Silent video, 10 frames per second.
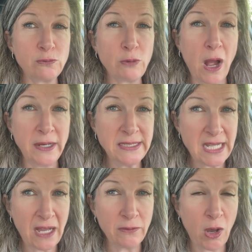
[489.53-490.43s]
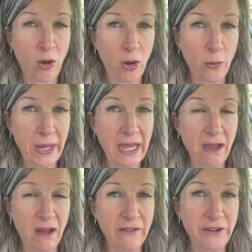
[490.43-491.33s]
run down the
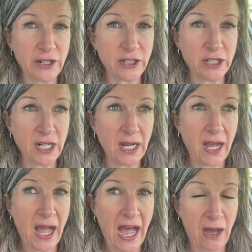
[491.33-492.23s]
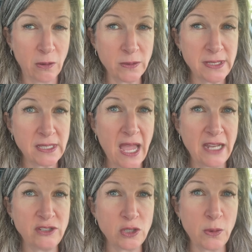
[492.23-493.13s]
hallway of her house
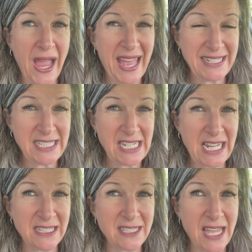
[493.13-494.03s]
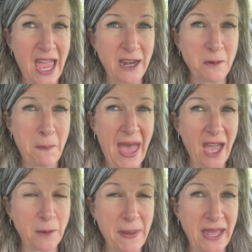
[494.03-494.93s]
and do headstands and
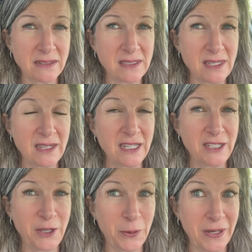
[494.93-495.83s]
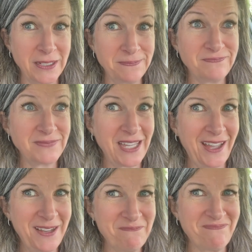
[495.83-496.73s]
backbends in yoga.
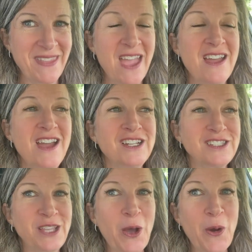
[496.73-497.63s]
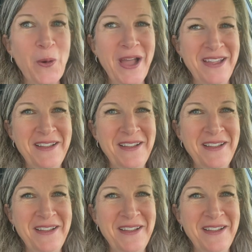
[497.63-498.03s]
Okay? So